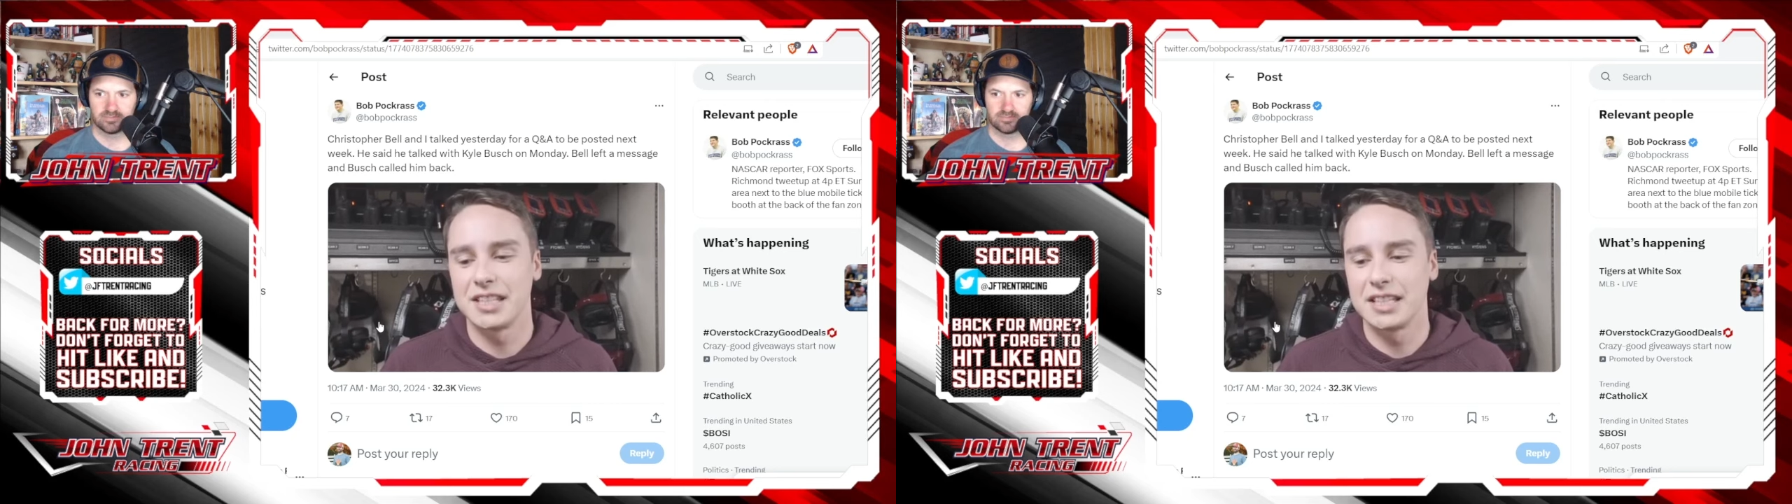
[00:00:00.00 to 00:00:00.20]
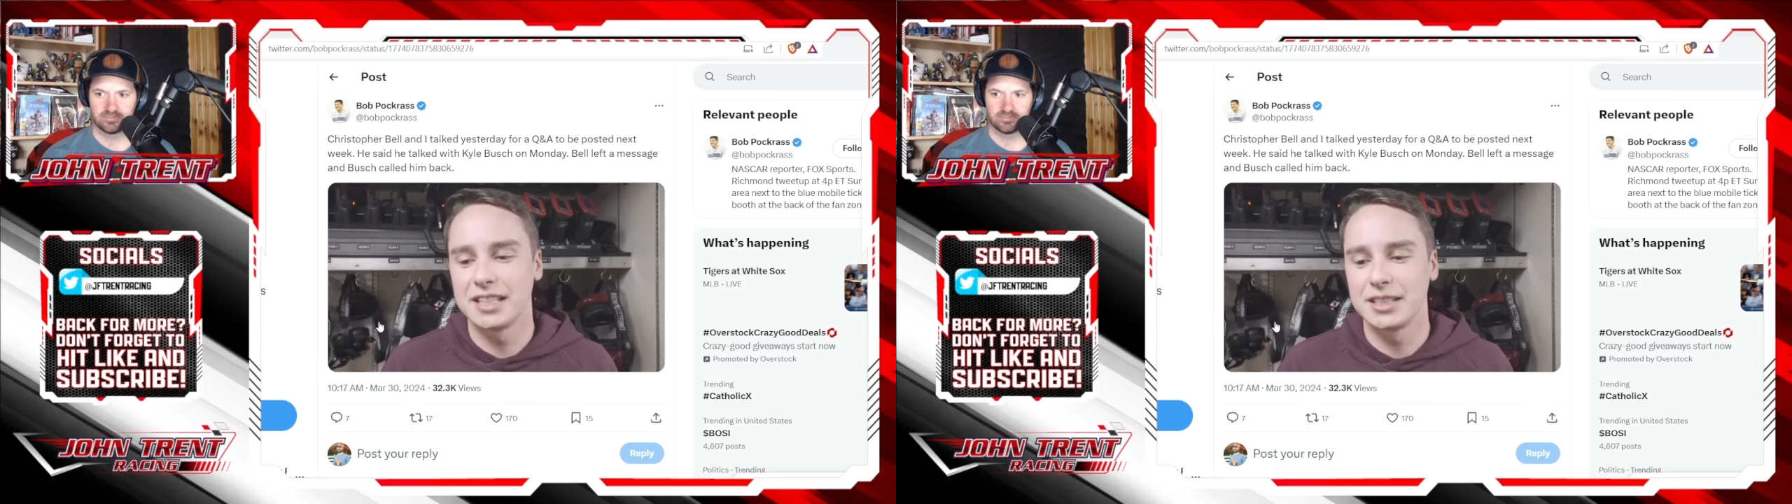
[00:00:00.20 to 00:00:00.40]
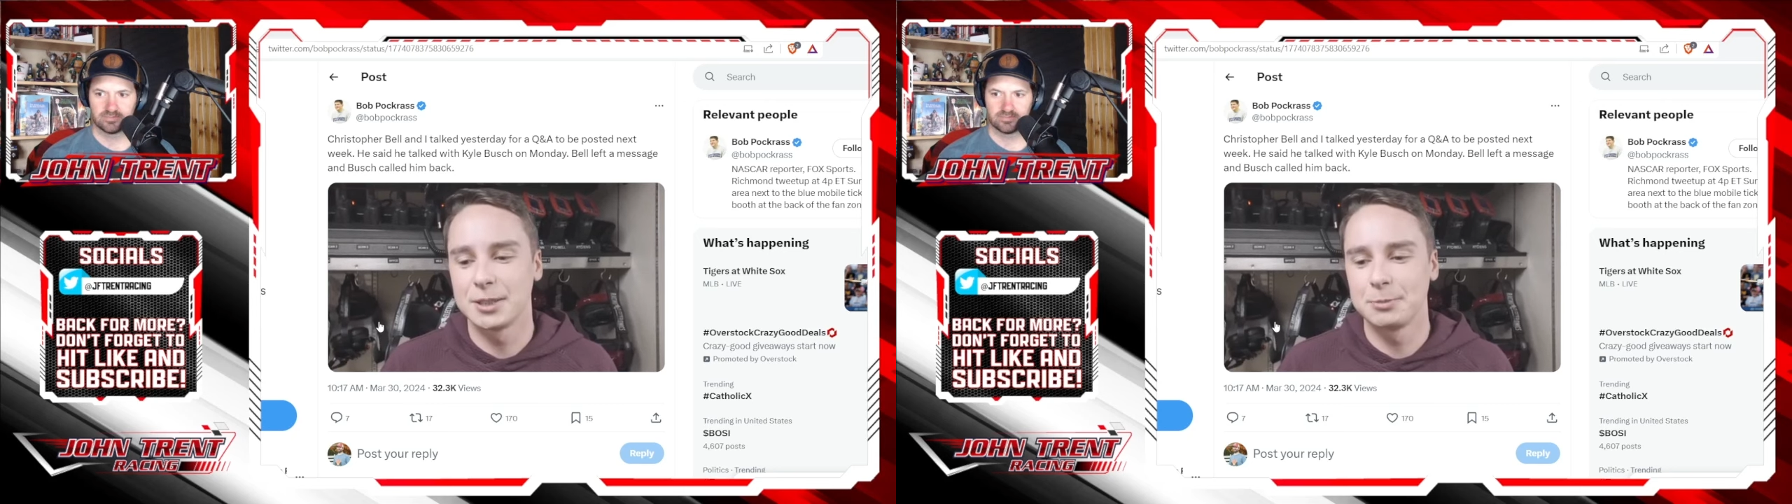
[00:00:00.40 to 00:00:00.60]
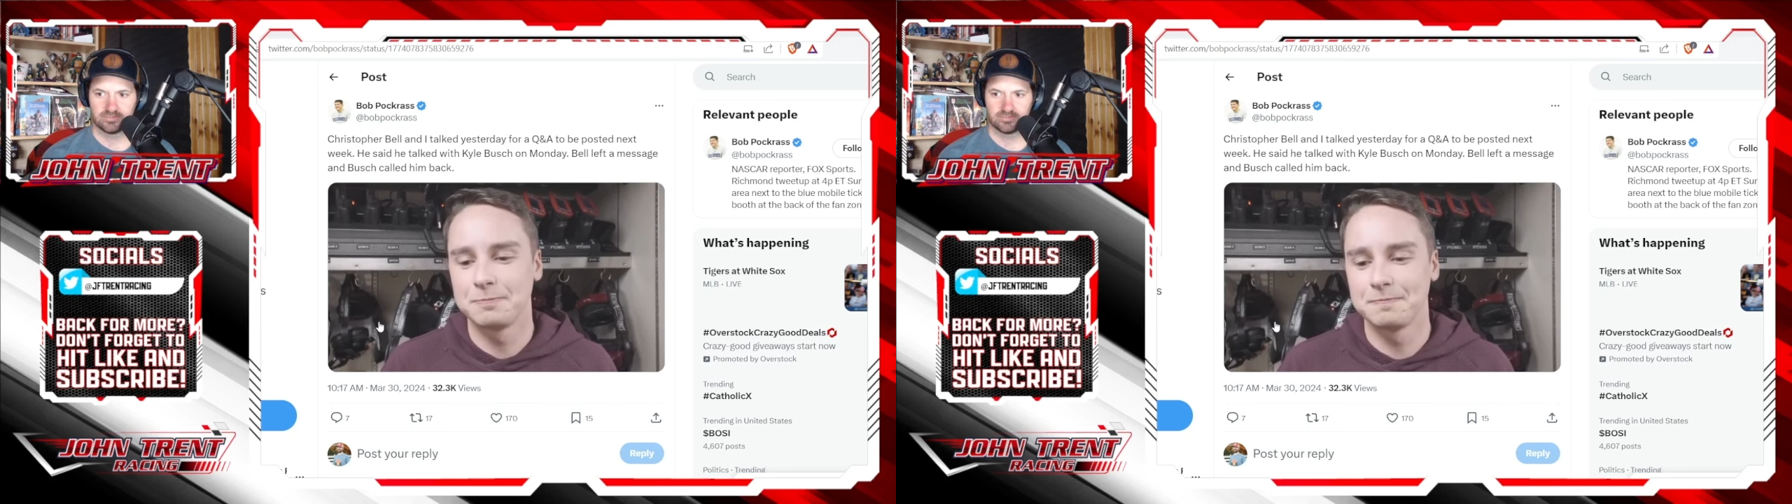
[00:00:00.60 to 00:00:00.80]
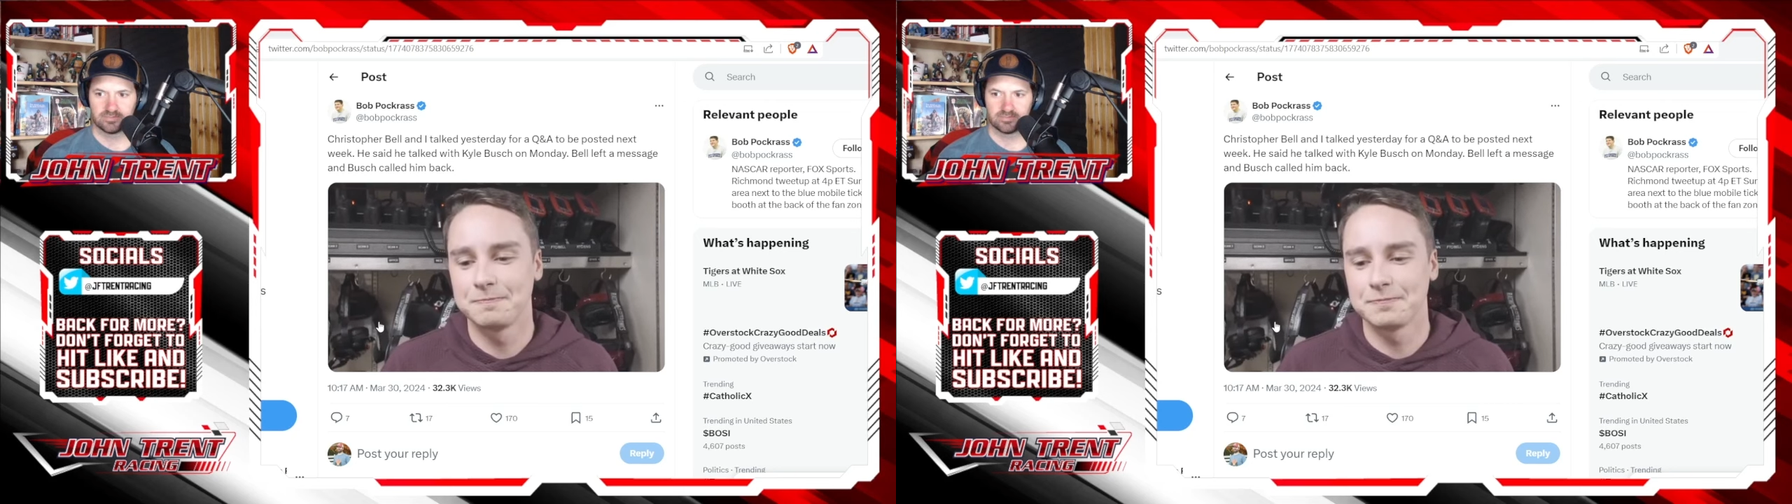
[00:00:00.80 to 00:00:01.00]

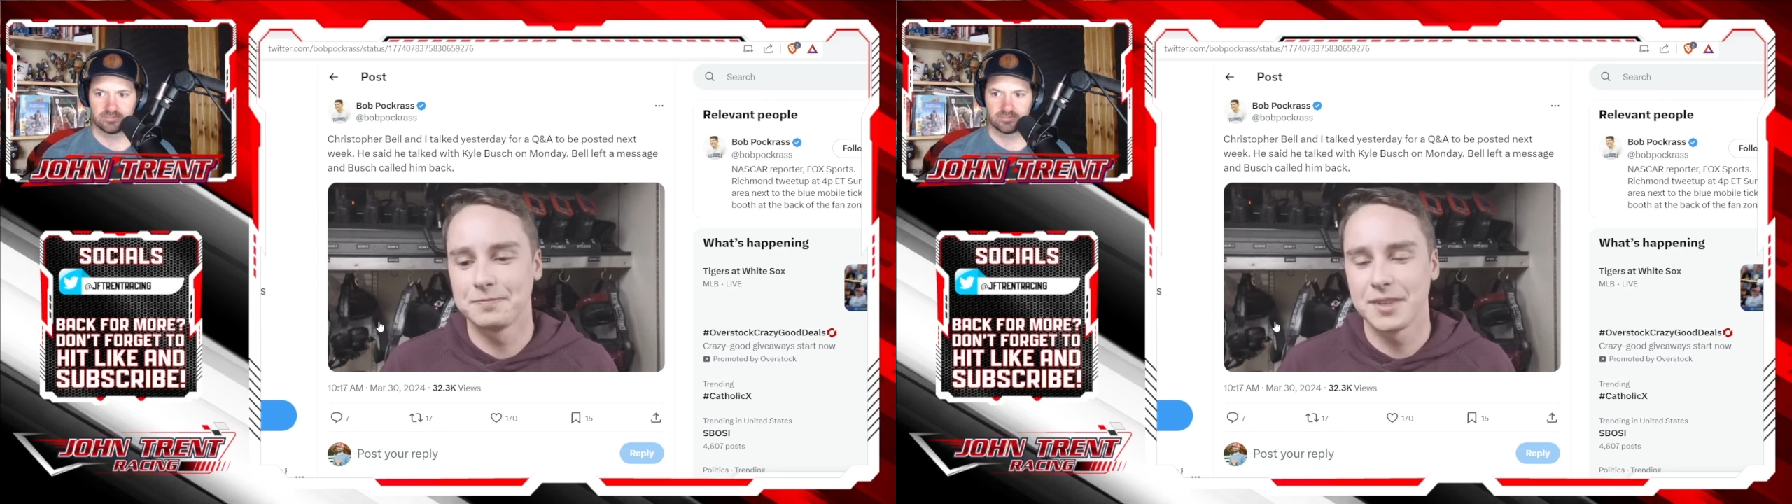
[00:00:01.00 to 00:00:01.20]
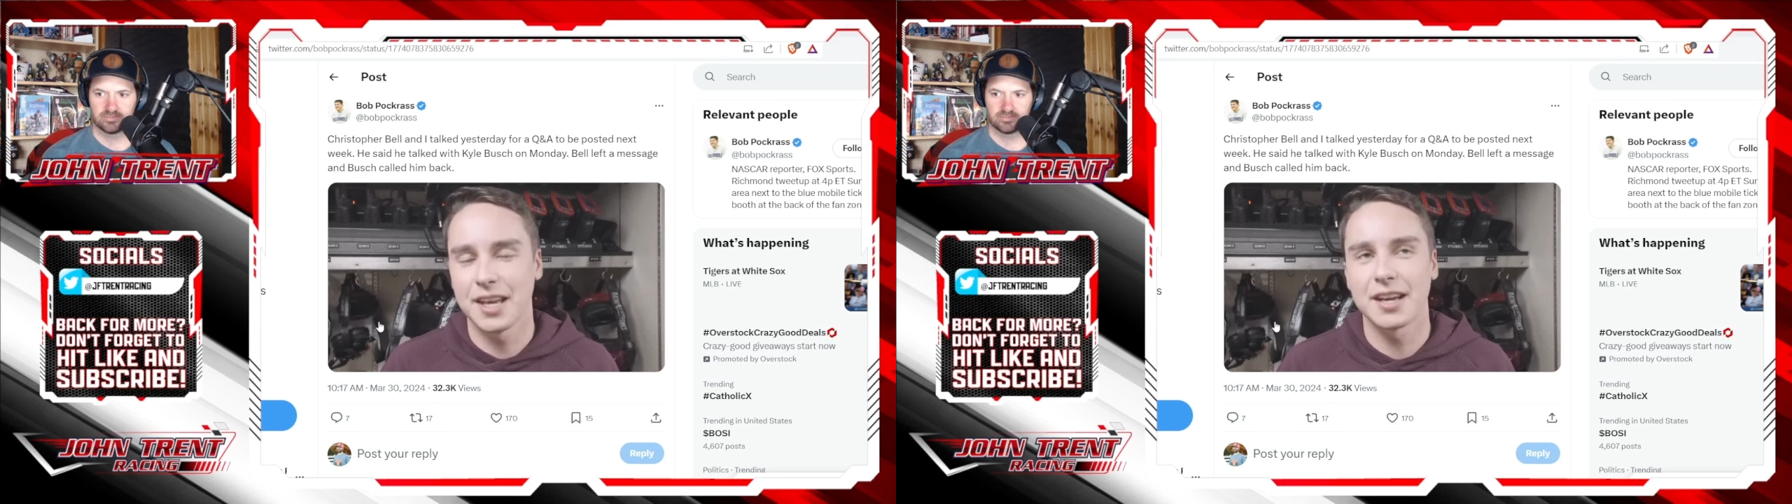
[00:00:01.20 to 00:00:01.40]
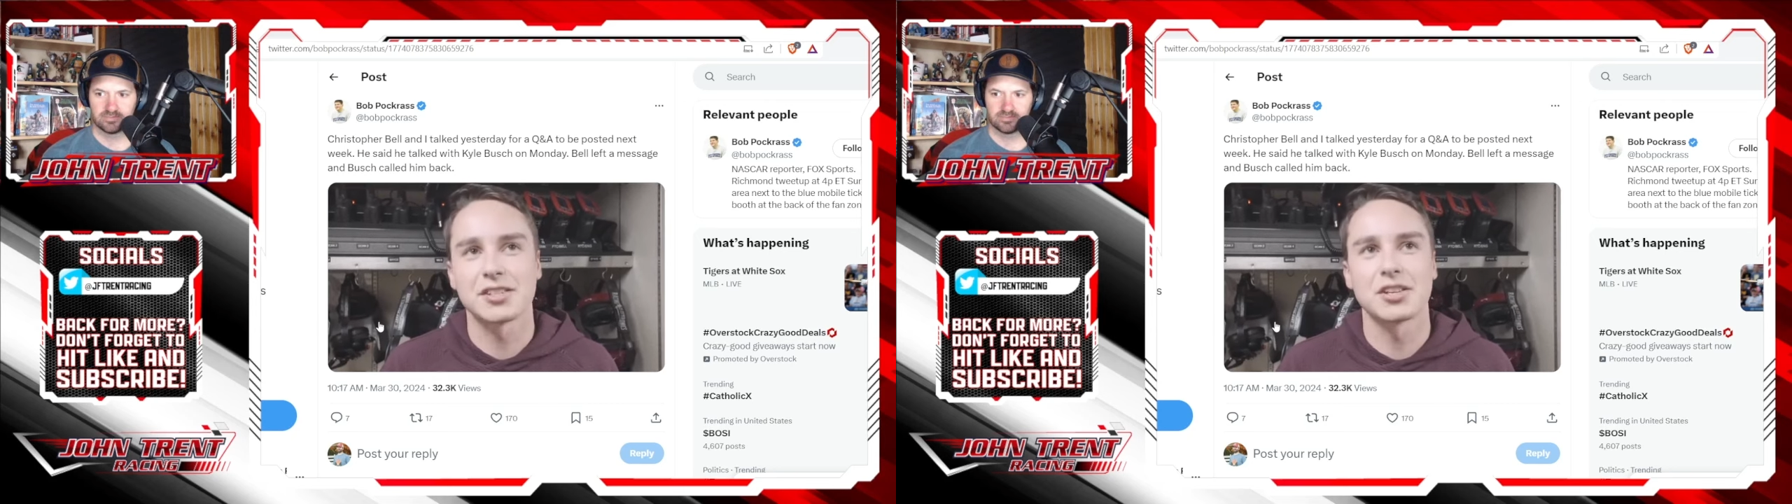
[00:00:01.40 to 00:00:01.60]
Um, yeah,